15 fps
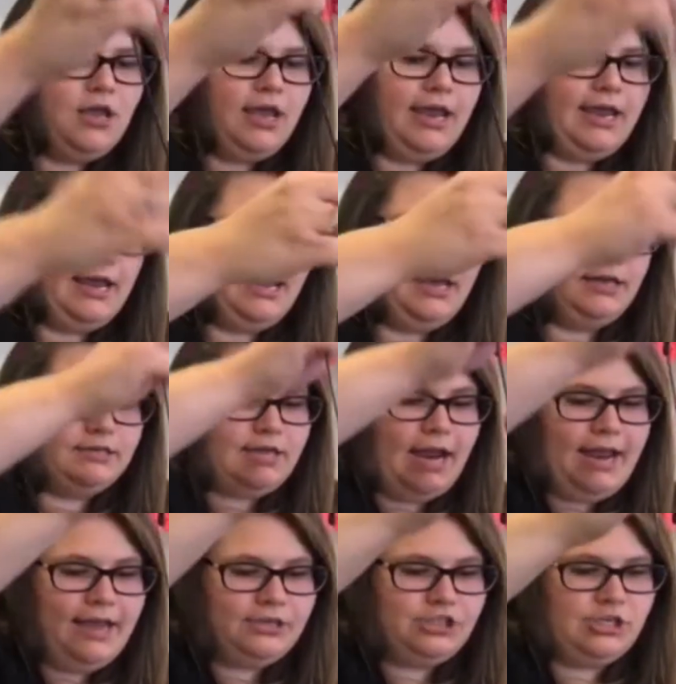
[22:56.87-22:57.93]
And
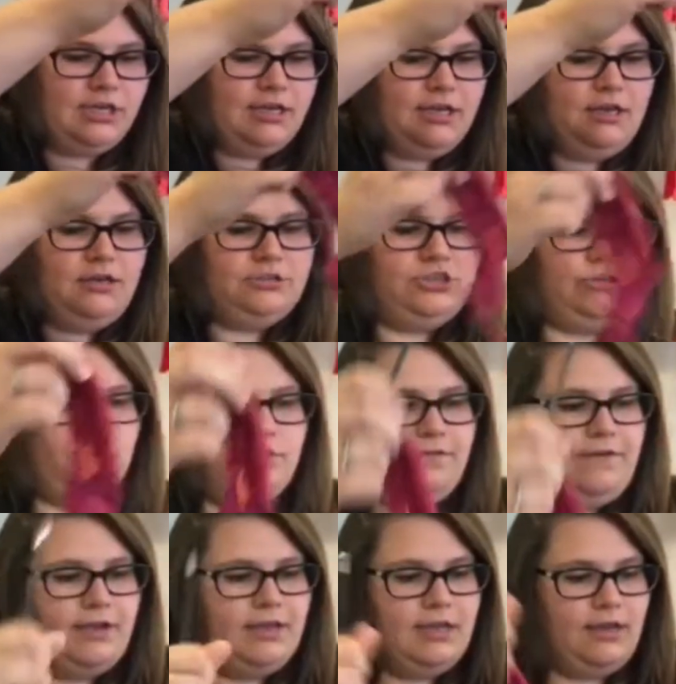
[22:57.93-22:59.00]
I actually don't know if
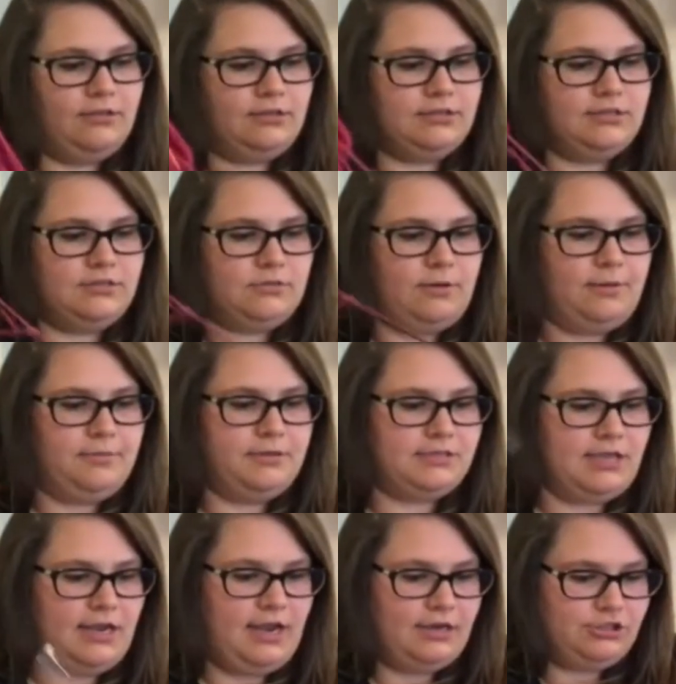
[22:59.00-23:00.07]
I can count this as a whip because
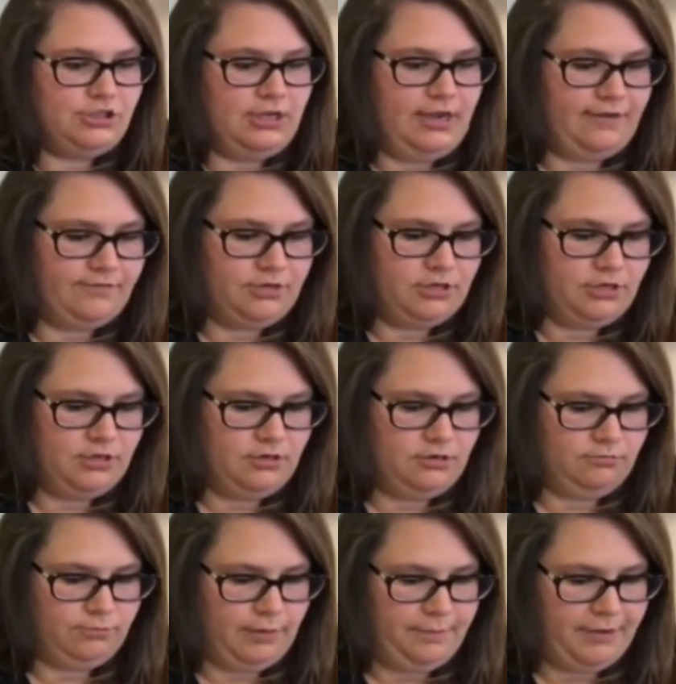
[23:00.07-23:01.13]
I actually have to
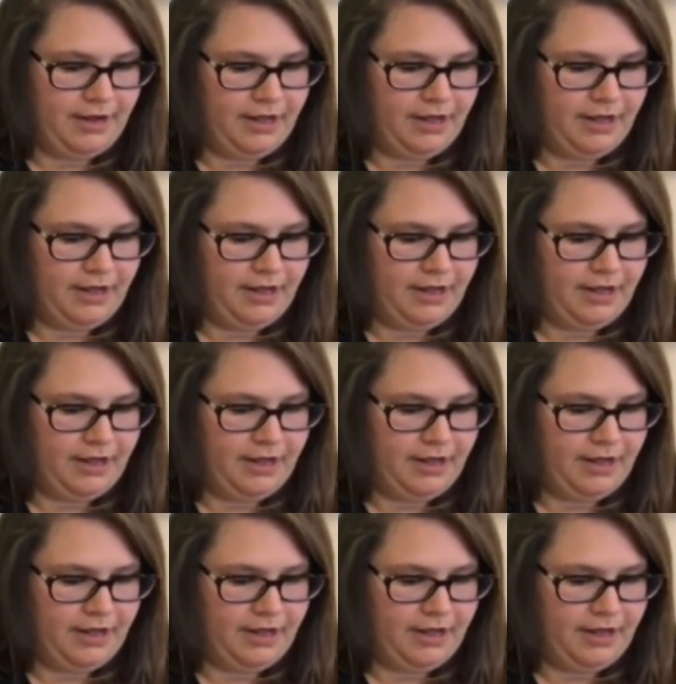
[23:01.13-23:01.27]
rip it